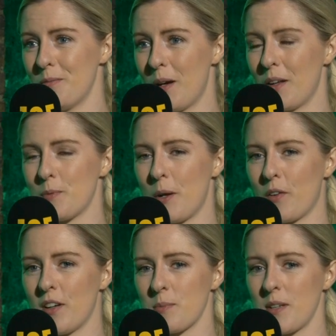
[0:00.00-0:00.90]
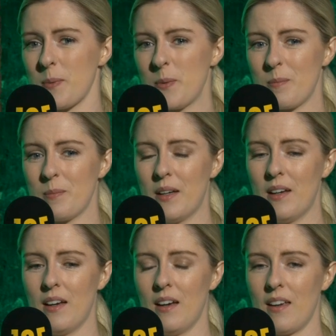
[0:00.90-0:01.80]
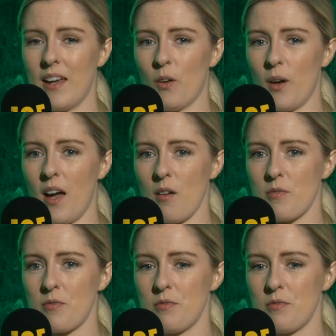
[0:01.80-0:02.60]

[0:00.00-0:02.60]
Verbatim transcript: about experience but I suppose I'm you know I have